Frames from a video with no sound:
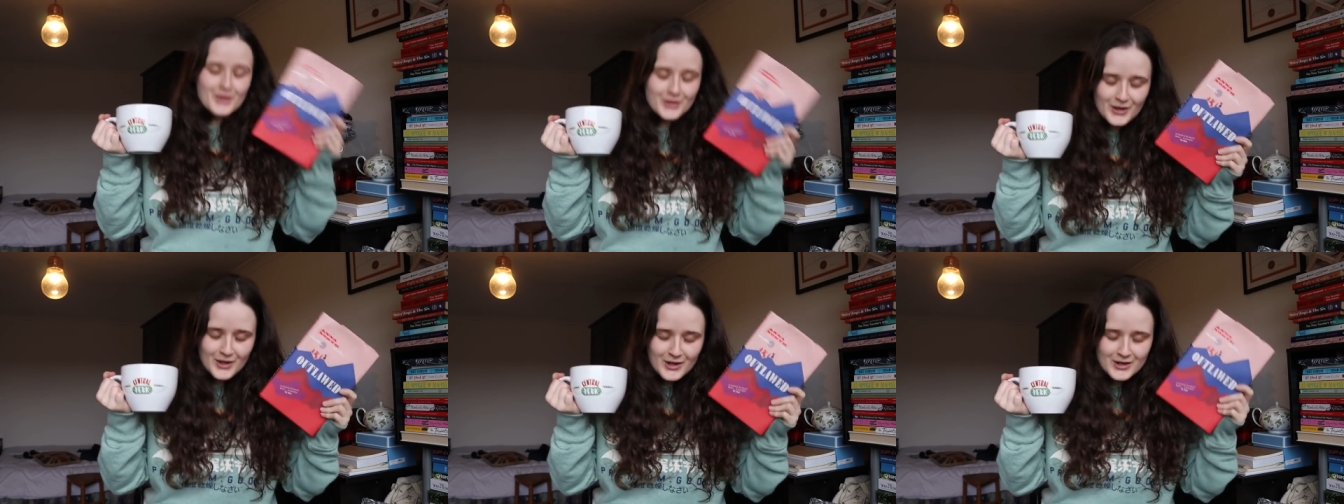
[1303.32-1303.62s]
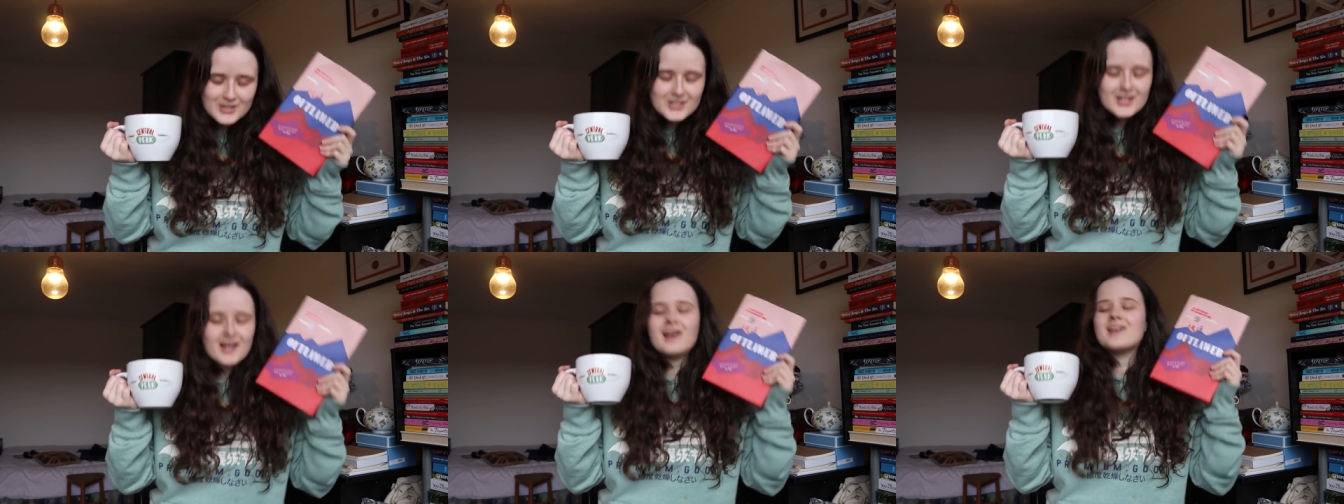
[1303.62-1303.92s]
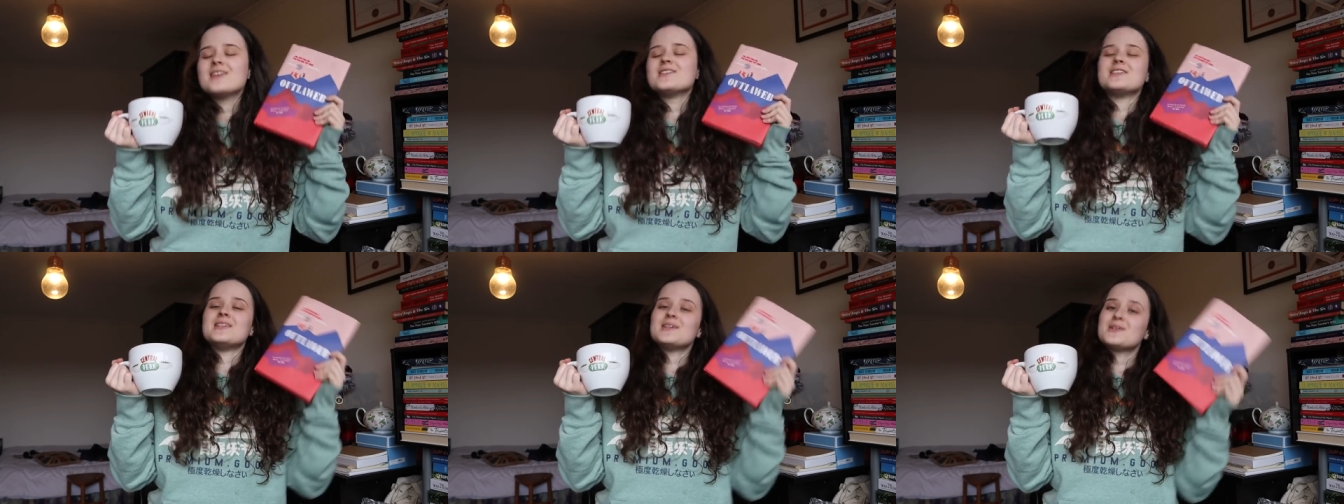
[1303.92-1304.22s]
good.
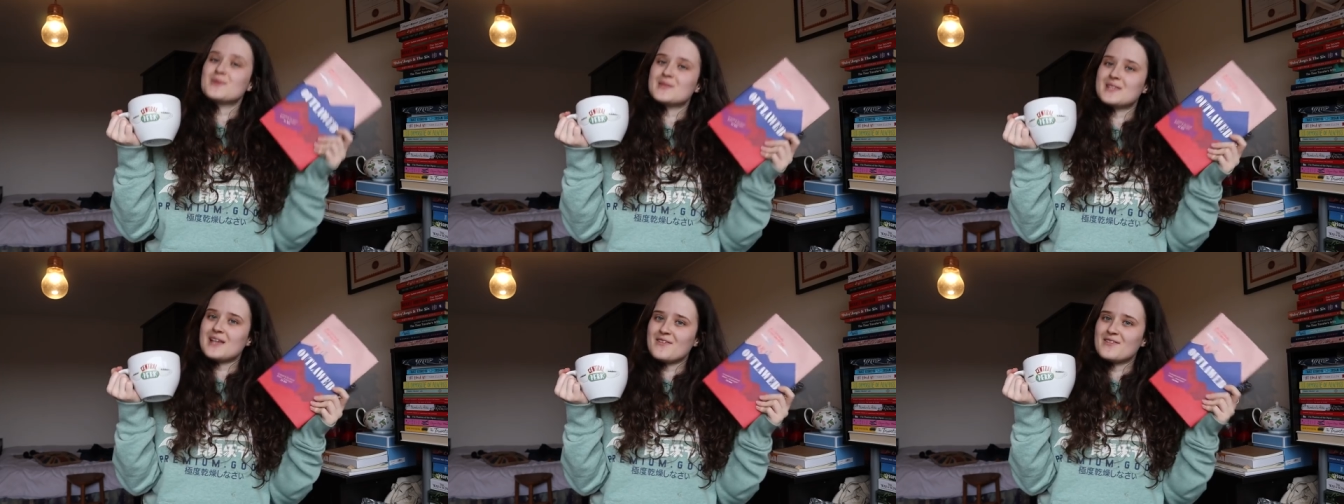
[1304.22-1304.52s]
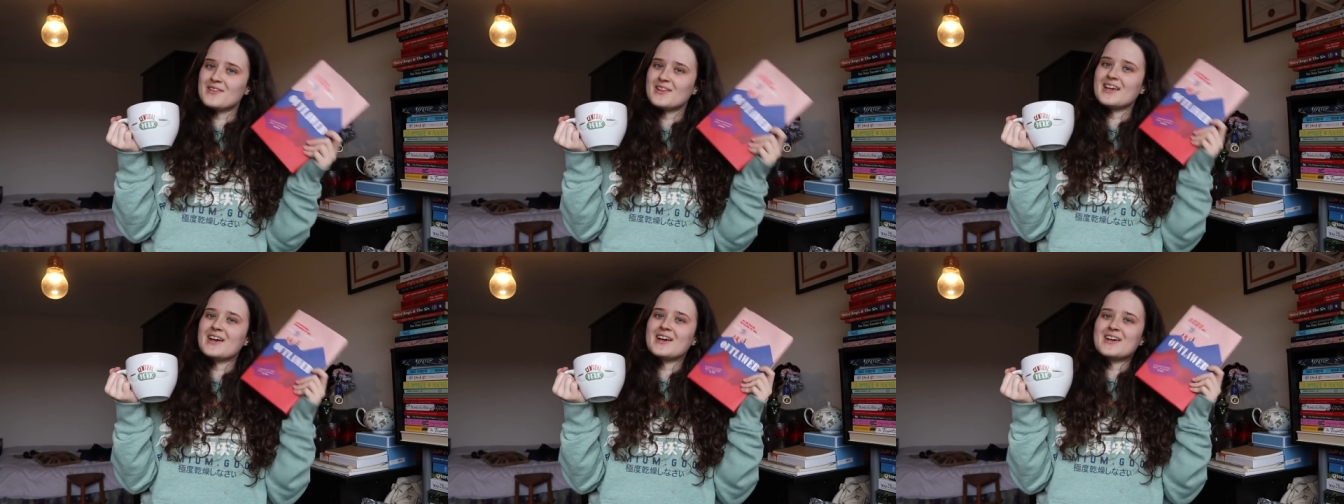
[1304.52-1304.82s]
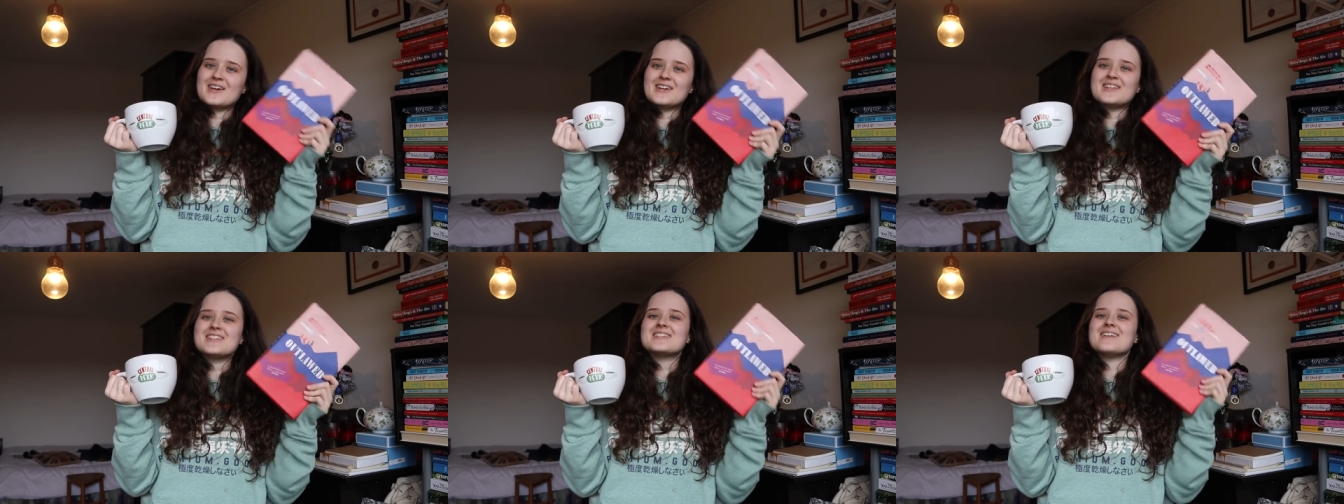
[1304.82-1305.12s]
So this was definitely a
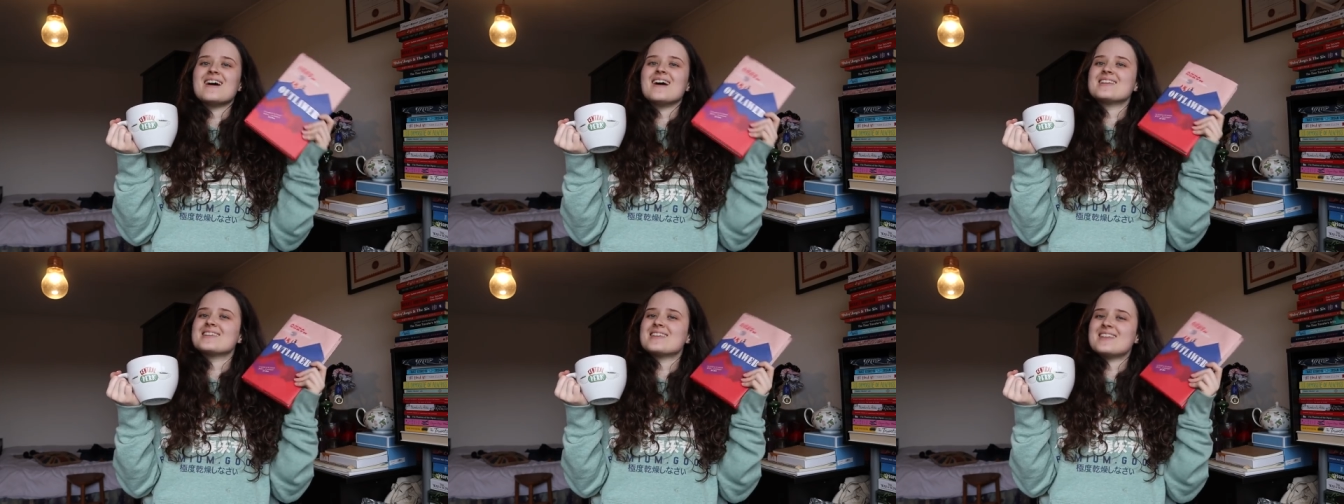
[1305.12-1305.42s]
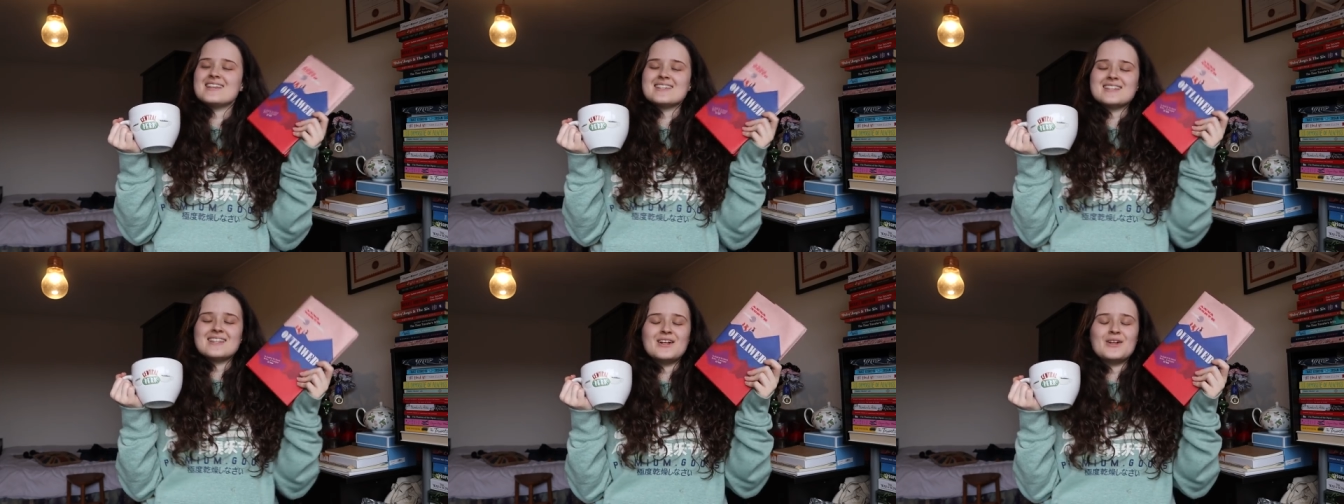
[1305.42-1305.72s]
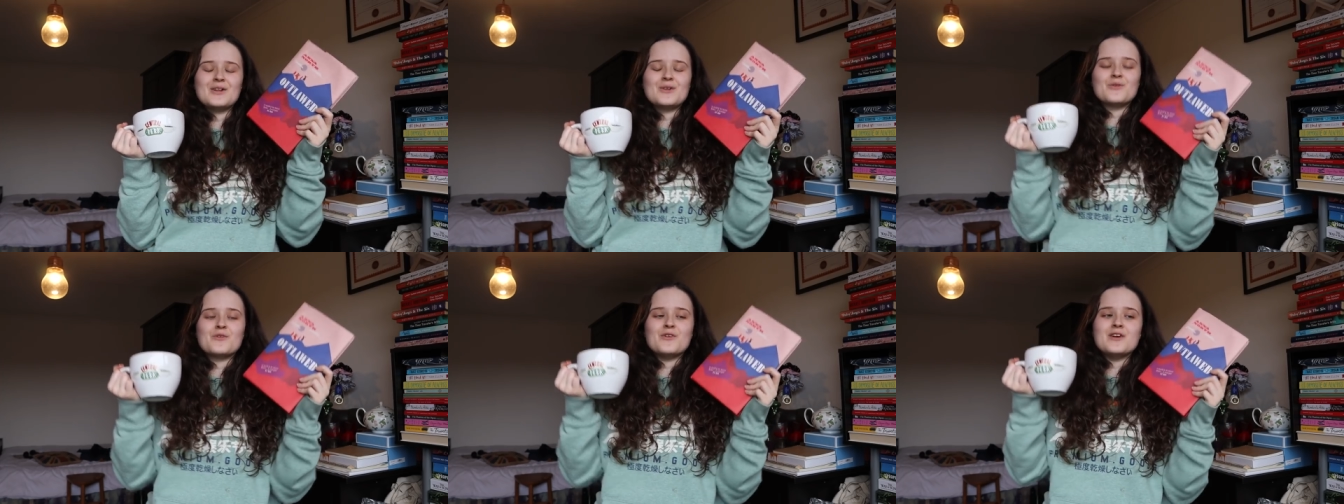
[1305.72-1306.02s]
good start to this
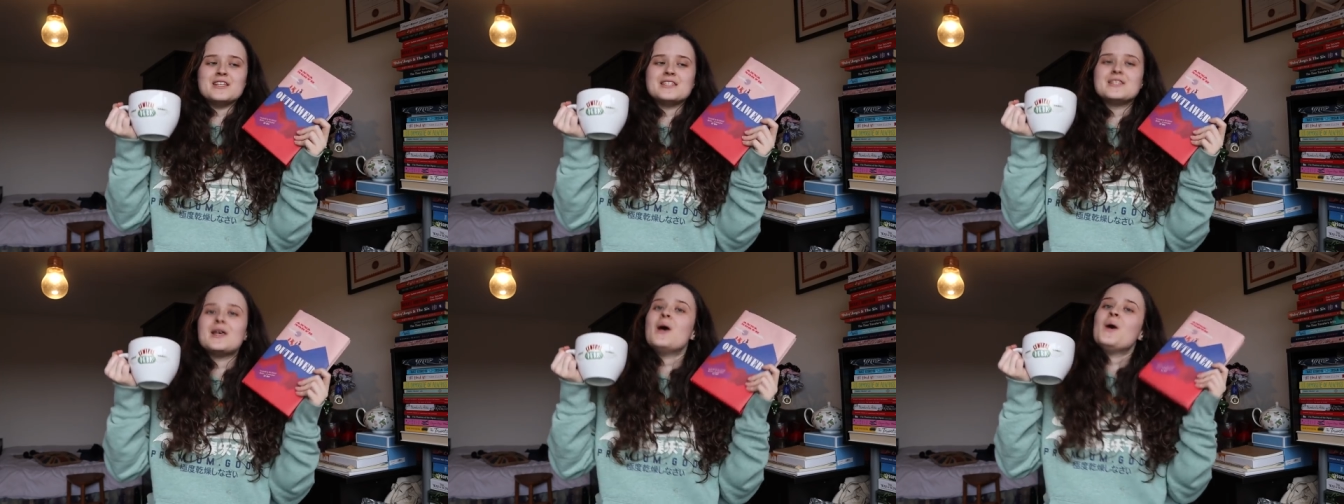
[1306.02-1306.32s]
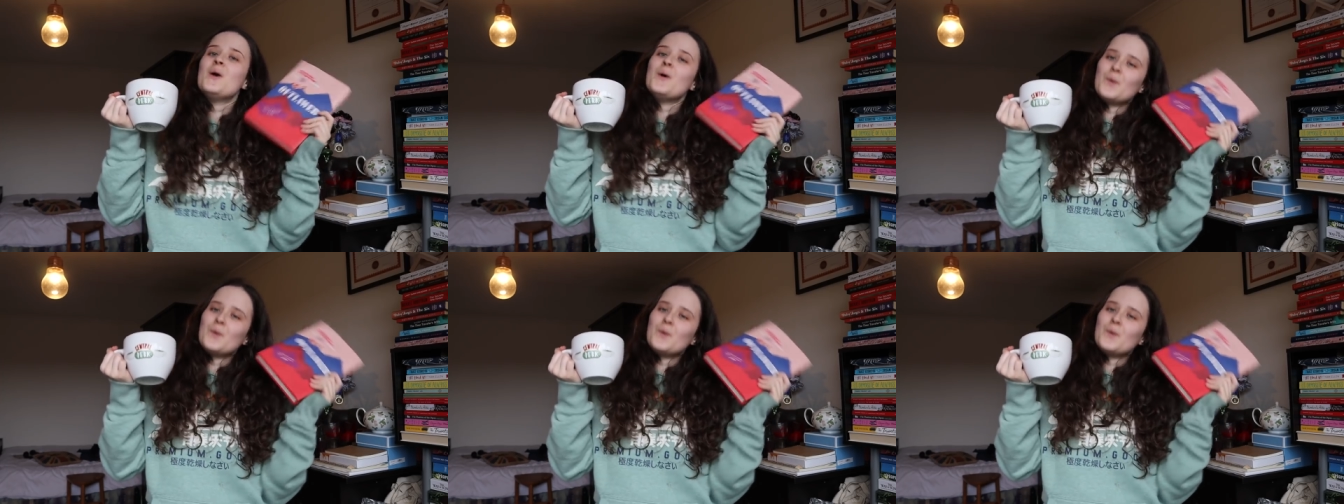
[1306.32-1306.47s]
little Reese